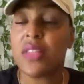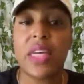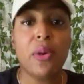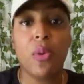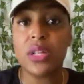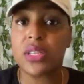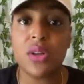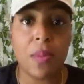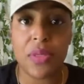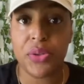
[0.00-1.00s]
They want to
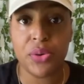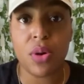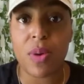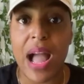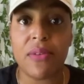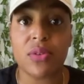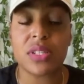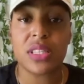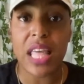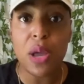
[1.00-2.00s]
know about the new arrivals.
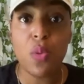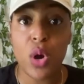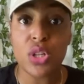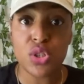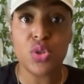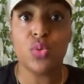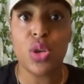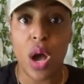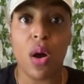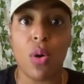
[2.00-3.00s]
They want to
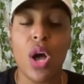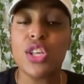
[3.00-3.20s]
know.